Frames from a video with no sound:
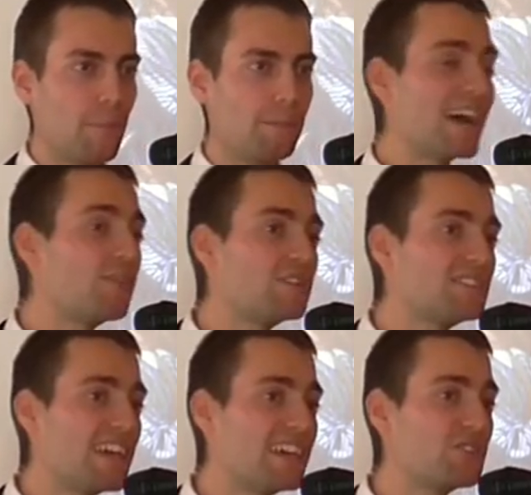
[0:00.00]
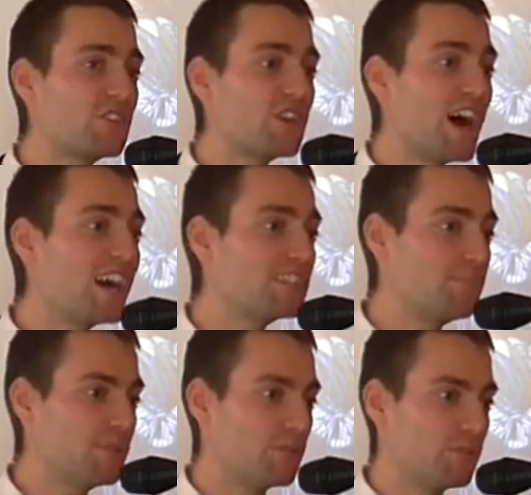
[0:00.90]
but i was taken to the
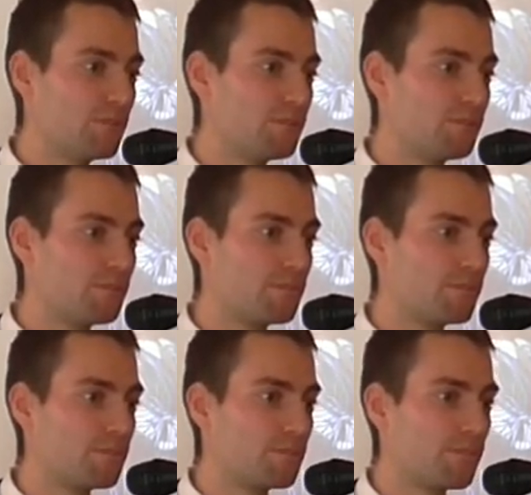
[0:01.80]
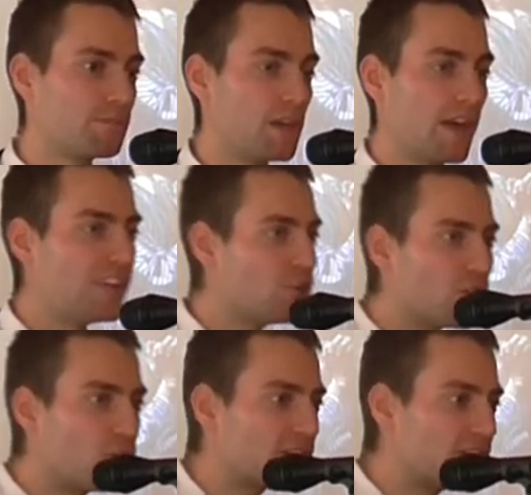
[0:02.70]
hospital and you know
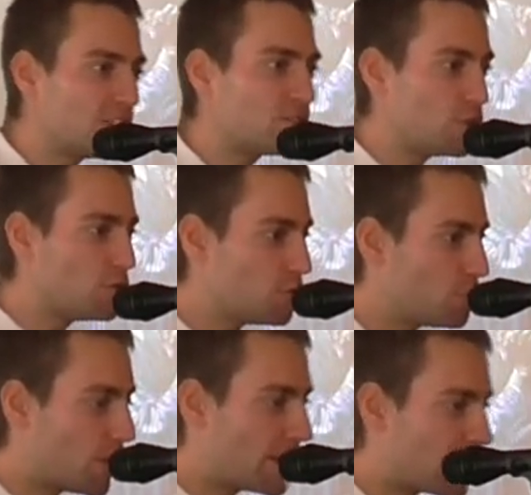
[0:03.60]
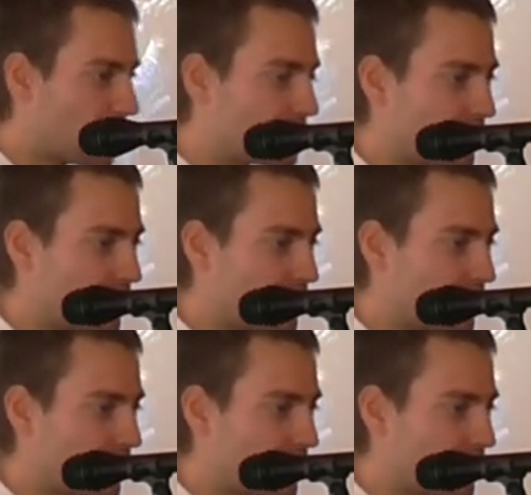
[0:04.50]
what they do when they